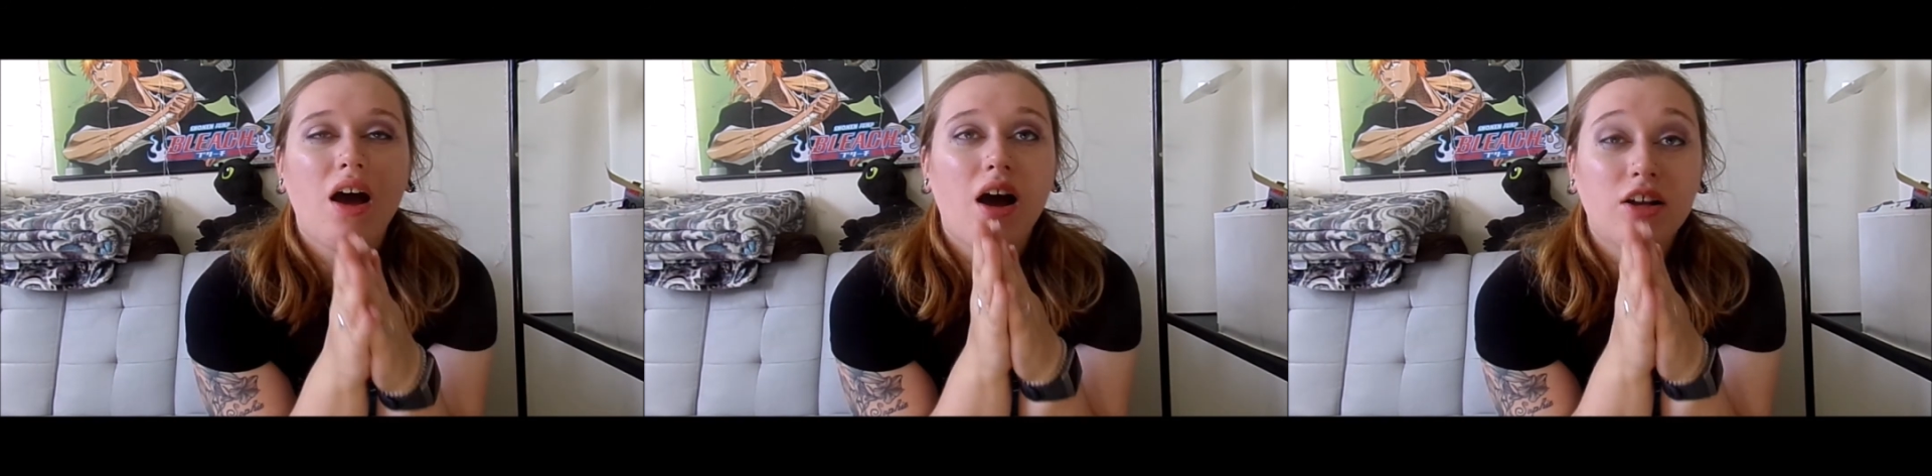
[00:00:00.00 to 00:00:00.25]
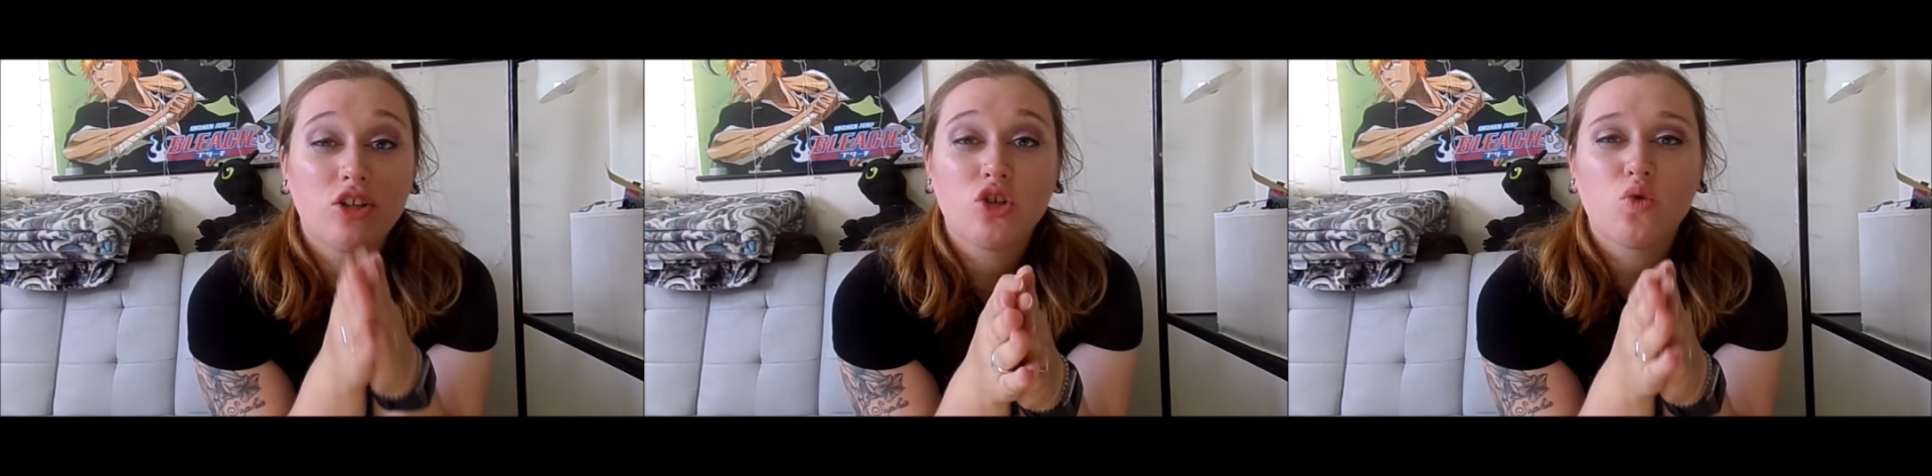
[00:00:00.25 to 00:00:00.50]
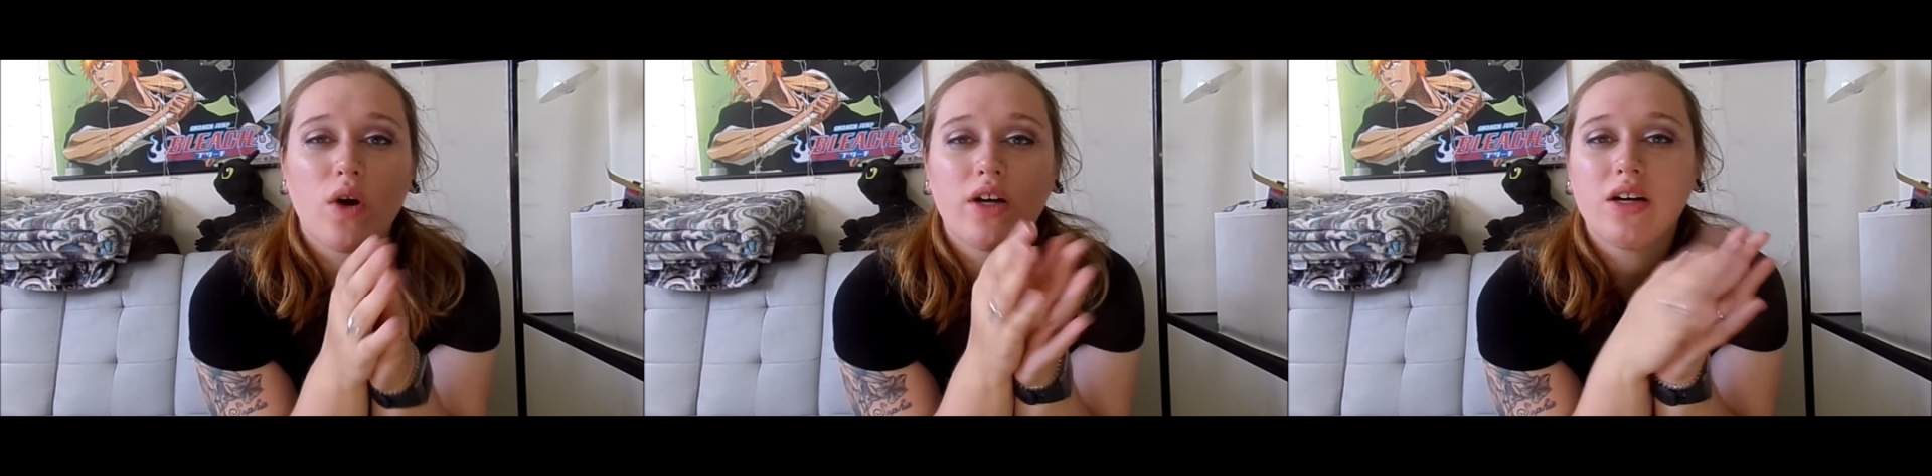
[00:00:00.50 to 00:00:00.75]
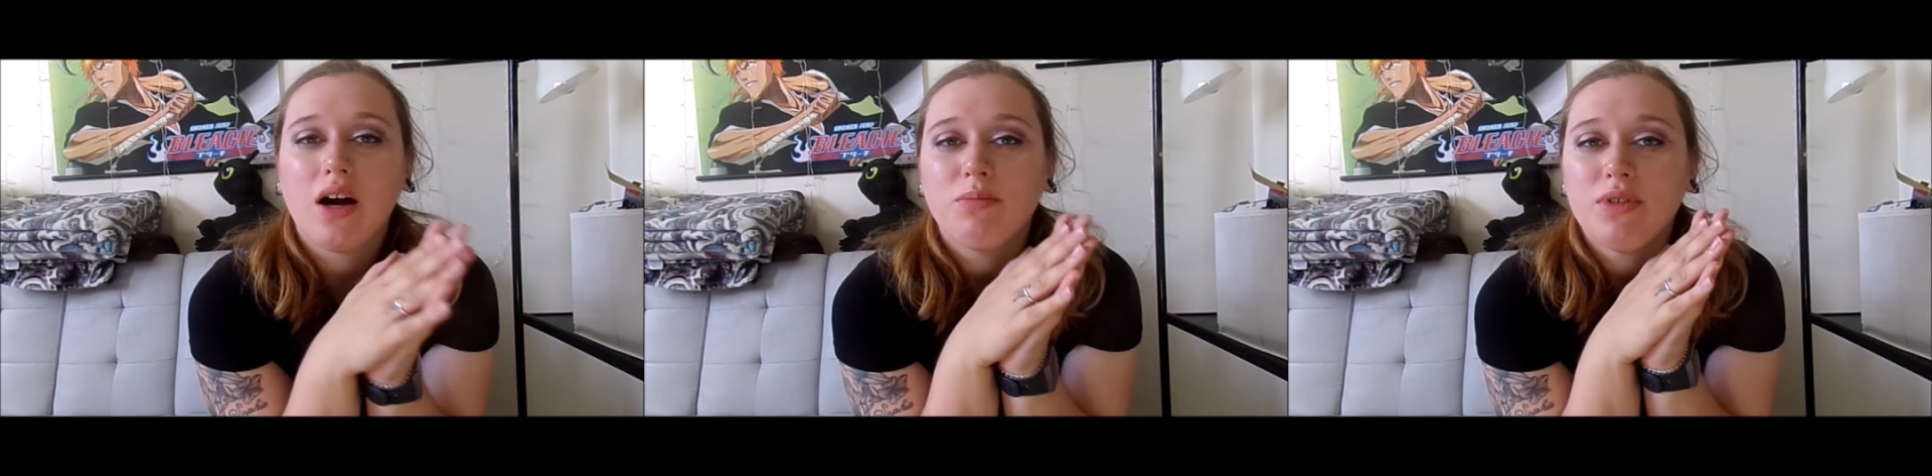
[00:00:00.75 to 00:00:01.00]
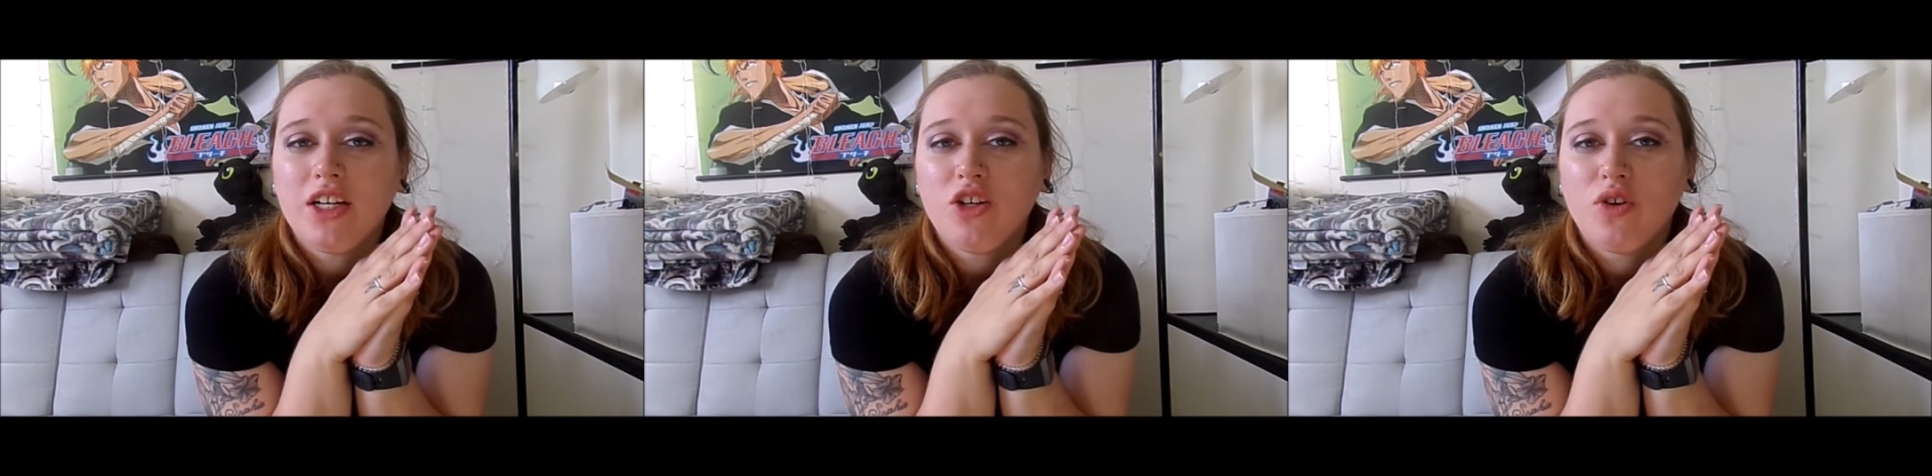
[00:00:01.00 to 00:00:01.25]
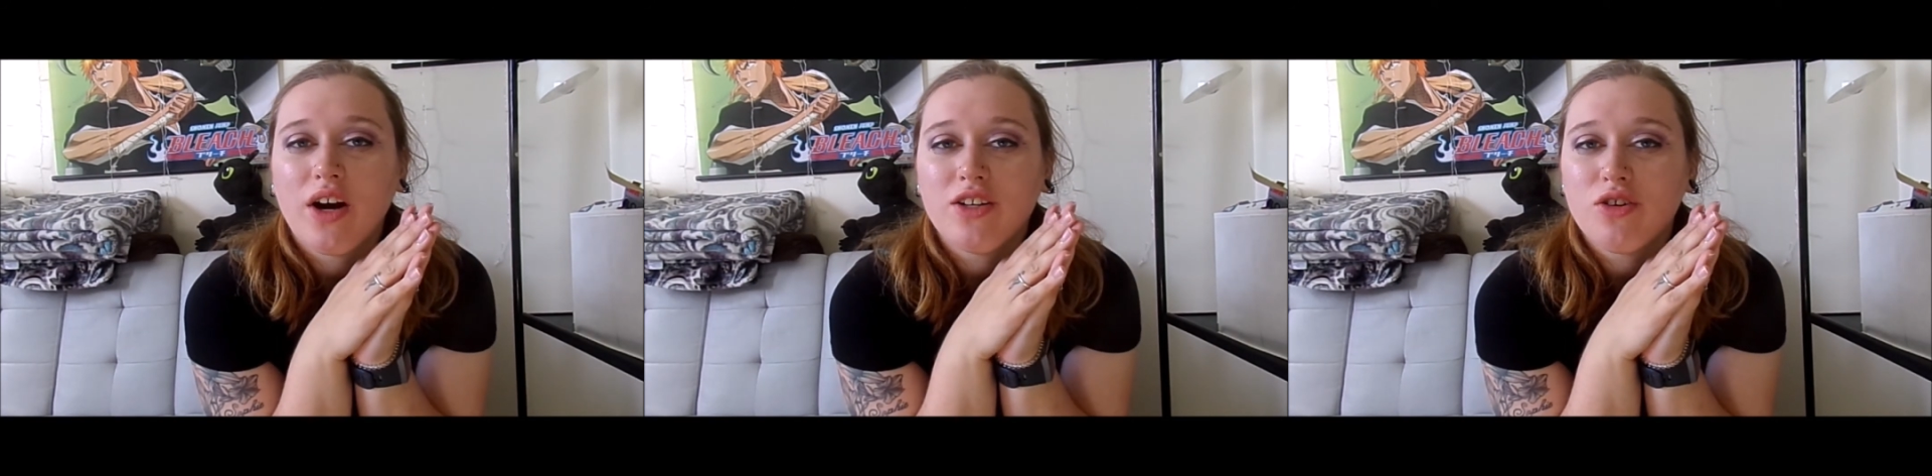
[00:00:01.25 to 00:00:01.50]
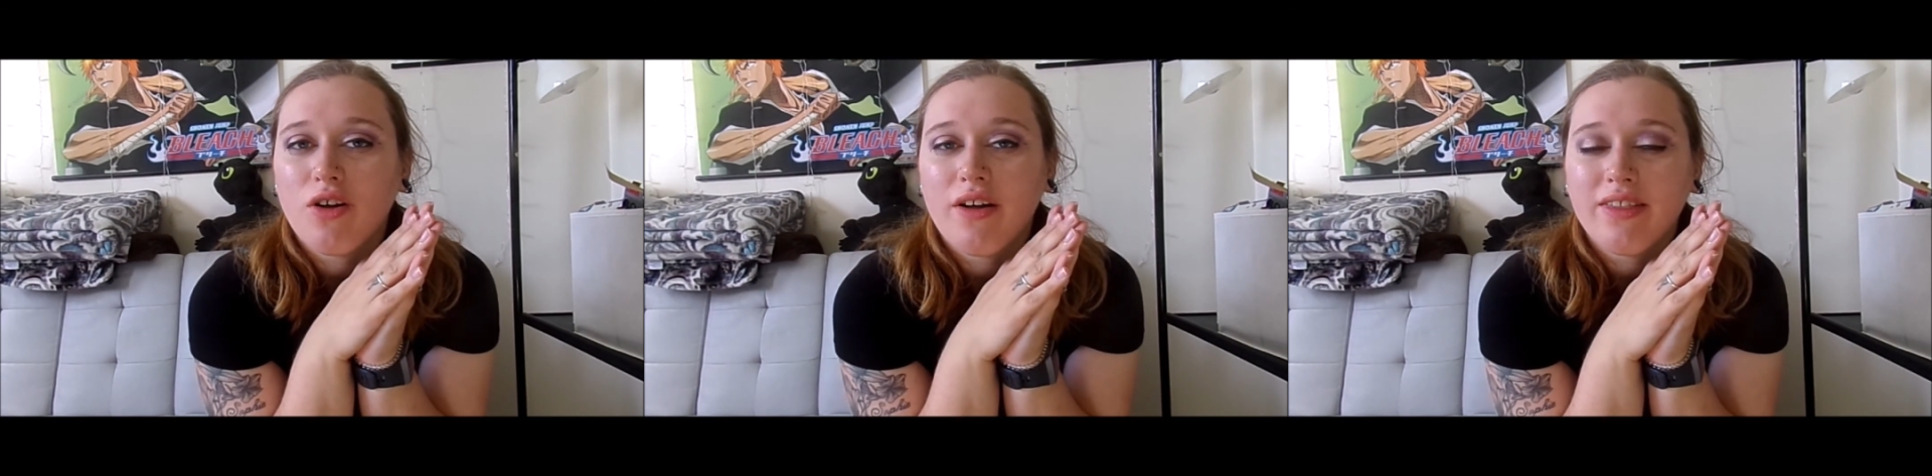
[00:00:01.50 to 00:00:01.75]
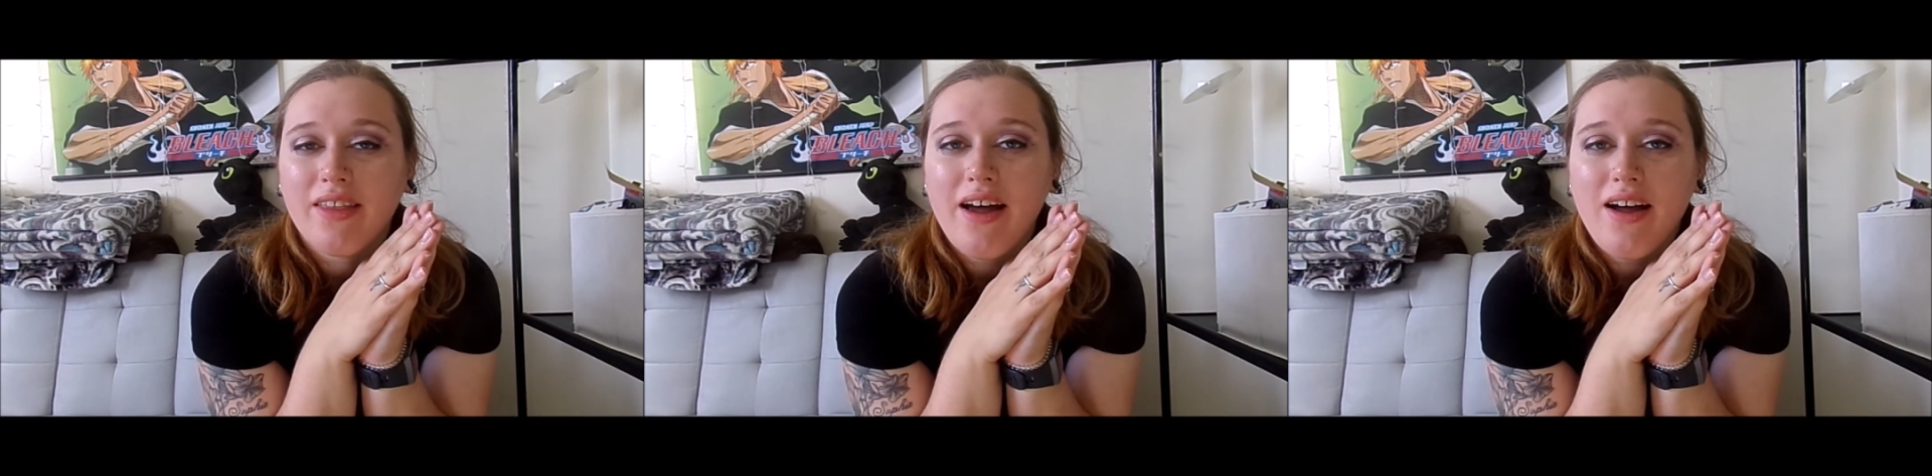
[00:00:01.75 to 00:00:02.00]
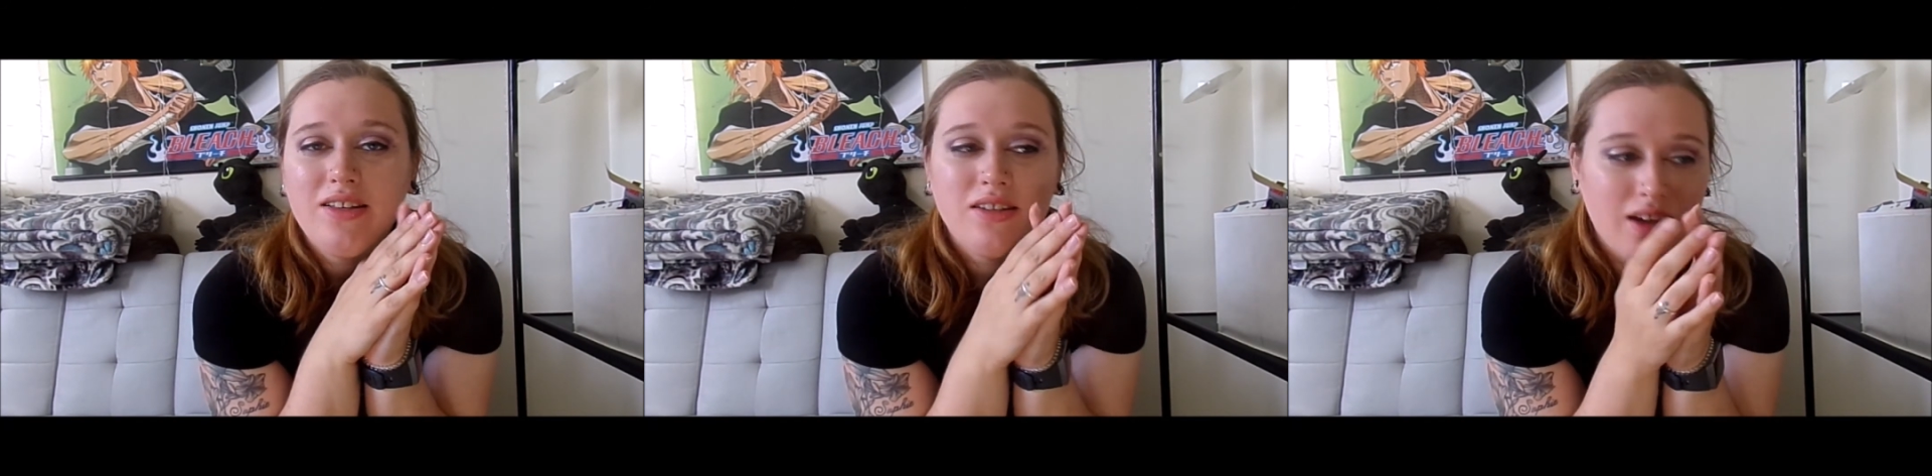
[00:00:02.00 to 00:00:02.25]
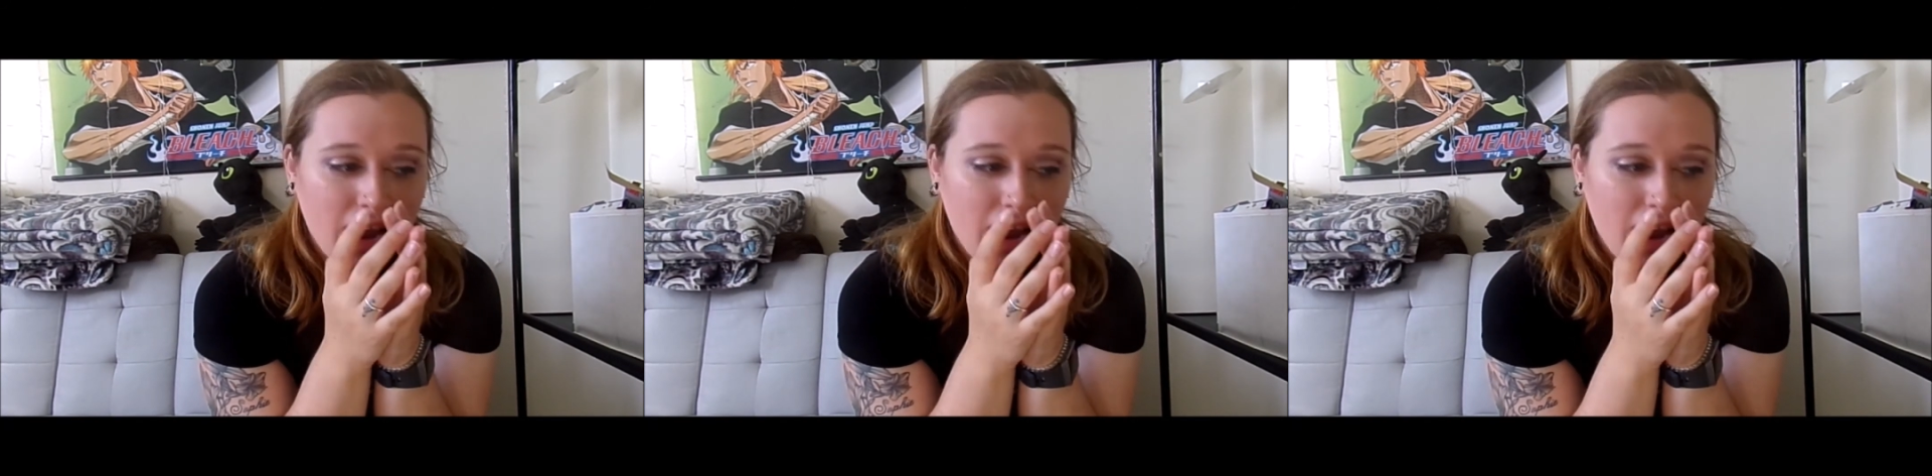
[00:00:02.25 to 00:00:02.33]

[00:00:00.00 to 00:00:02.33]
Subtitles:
just wanted to update you guys all on that.